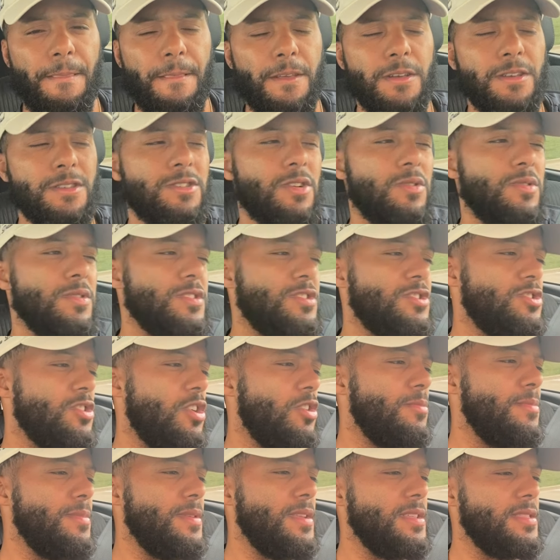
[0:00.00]
So it's so
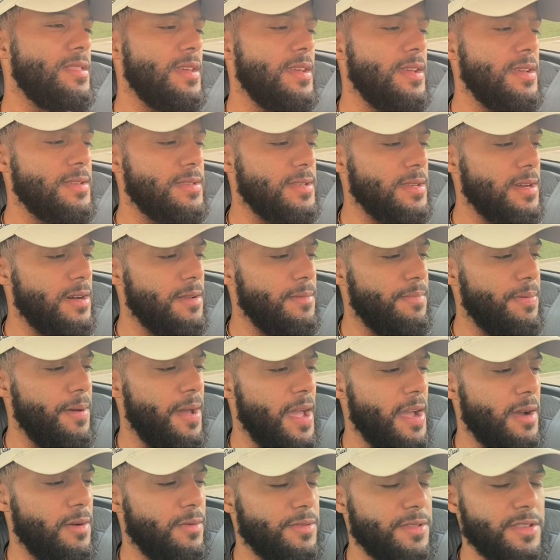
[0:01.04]
many things to
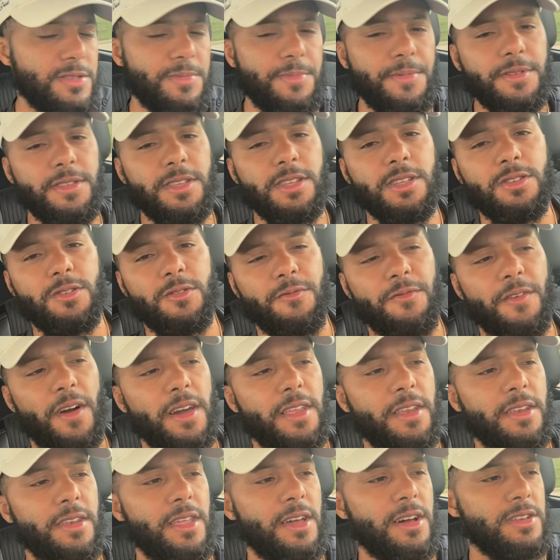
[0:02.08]
unpack with this potential fight
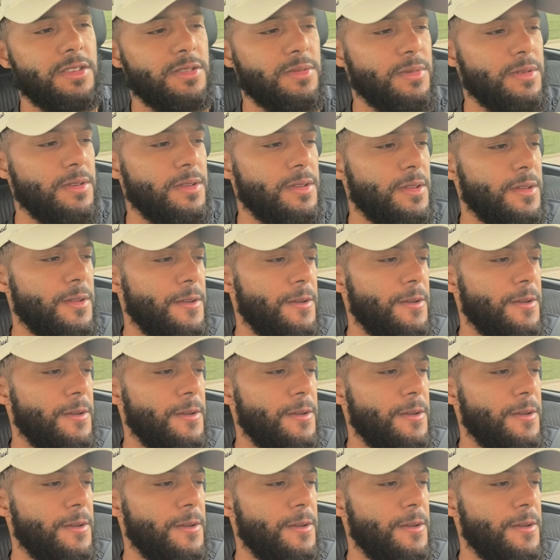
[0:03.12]
announcement.